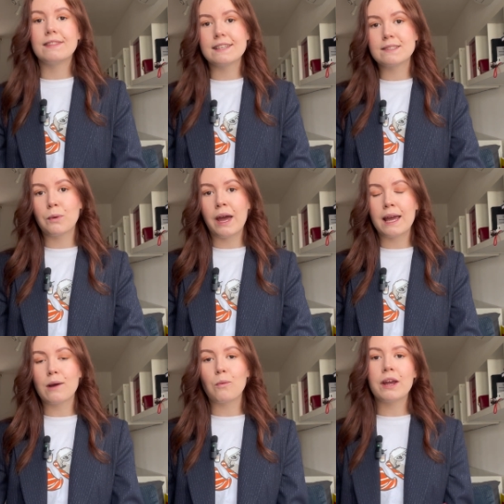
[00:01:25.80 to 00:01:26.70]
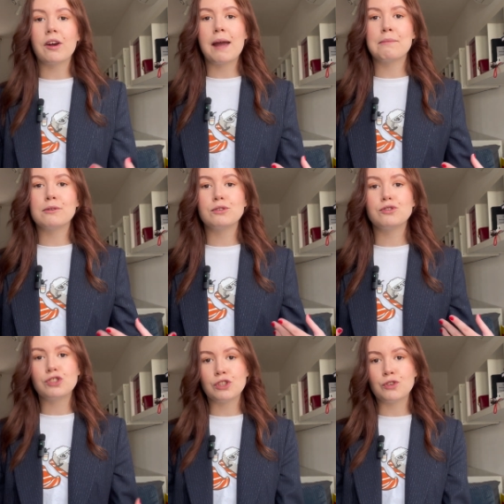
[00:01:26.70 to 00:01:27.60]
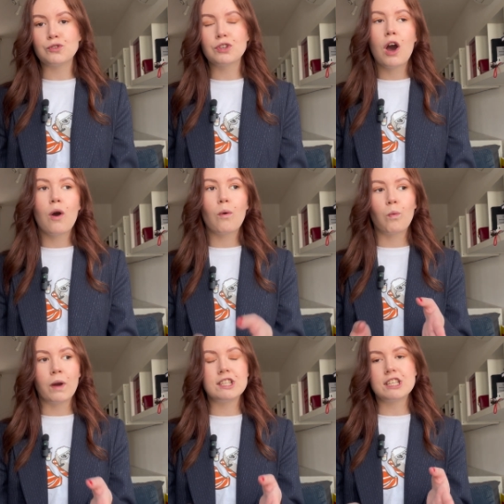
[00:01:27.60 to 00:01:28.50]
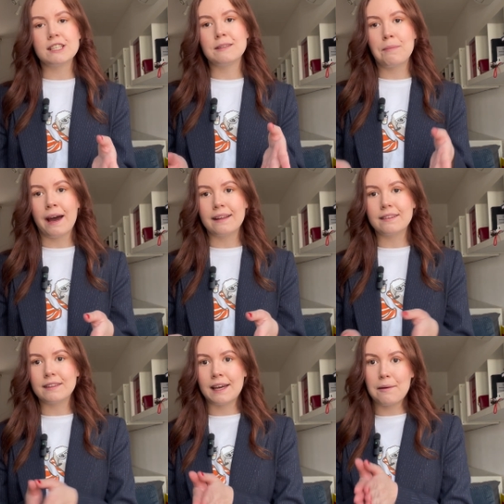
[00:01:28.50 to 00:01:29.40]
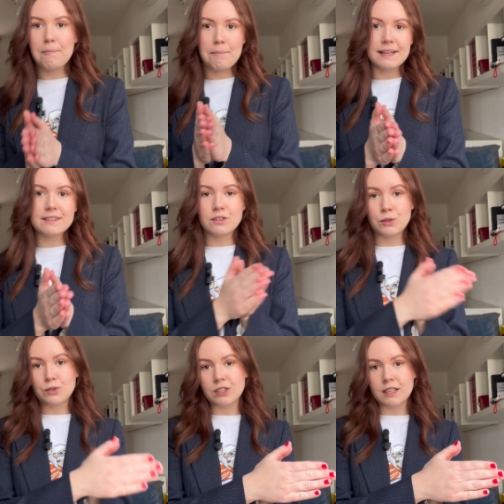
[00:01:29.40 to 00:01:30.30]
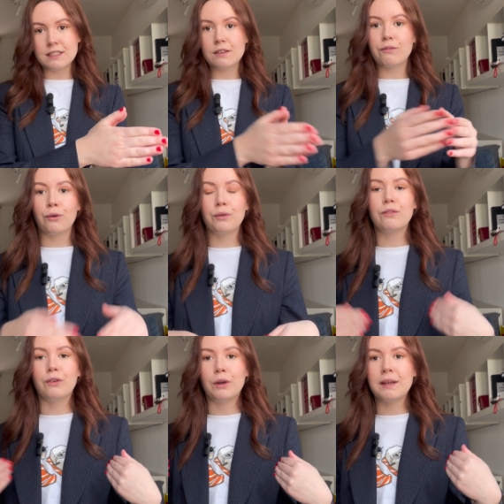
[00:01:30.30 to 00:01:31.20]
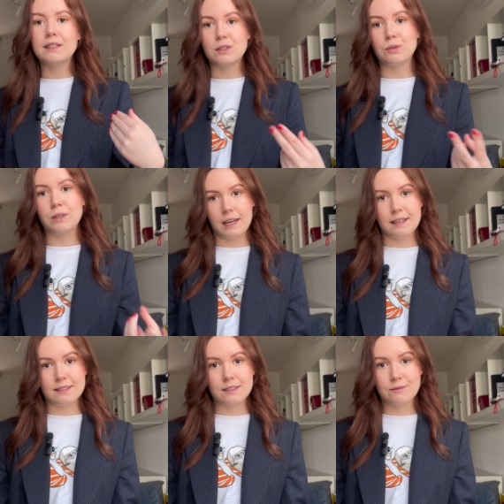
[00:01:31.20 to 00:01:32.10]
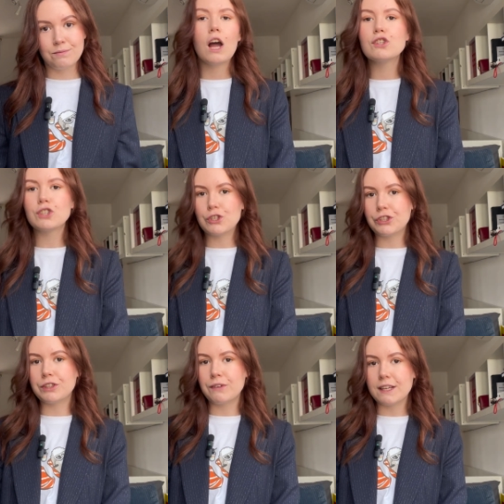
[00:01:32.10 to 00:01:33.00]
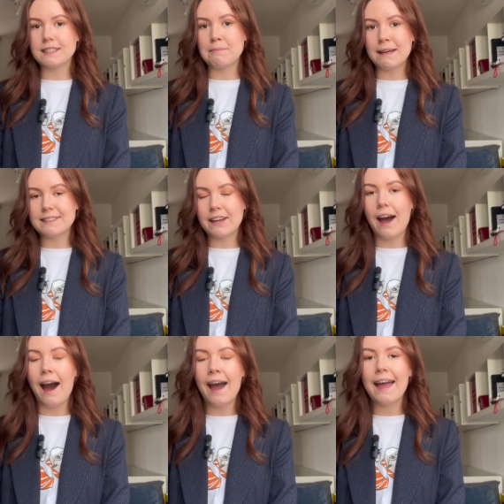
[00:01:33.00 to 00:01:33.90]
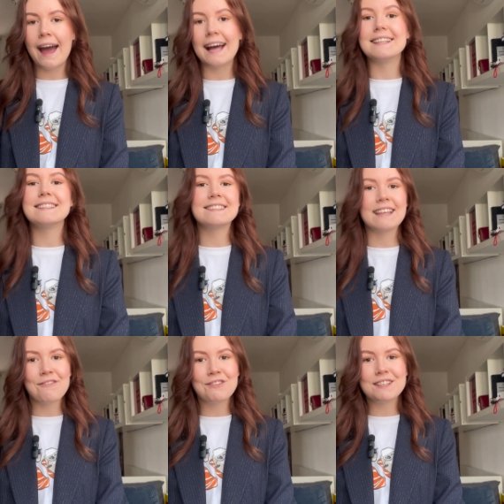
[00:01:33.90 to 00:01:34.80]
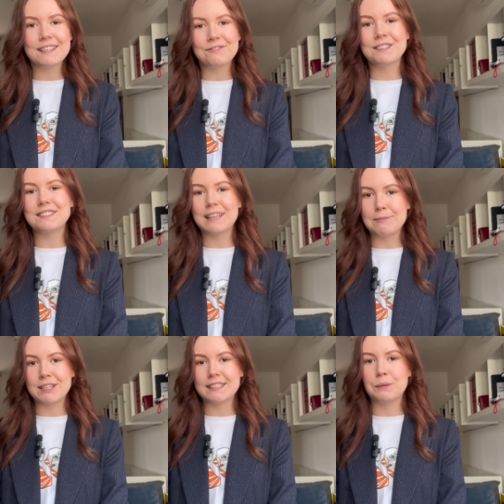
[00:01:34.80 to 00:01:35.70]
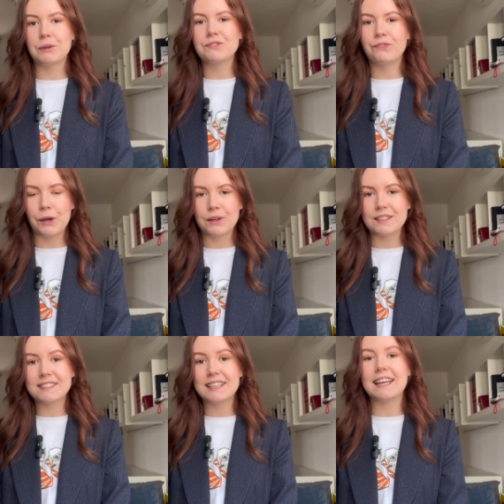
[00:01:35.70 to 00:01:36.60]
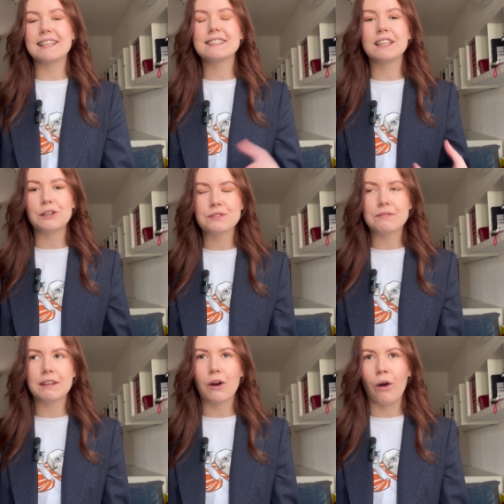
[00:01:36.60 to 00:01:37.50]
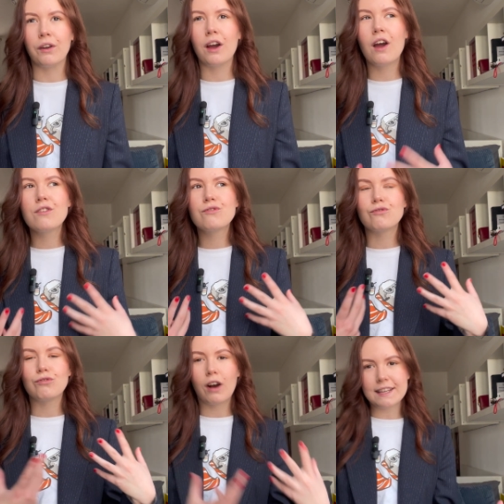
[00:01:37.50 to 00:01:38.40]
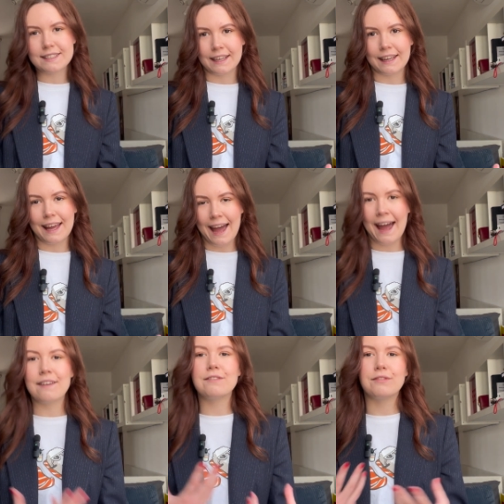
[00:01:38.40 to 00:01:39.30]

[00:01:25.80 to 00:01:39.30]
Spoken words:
This way, we are able to choose which is the path that best suits us for the following 2 years. So during the first semester, I had 7 different subjects that were focused exclusively on writing and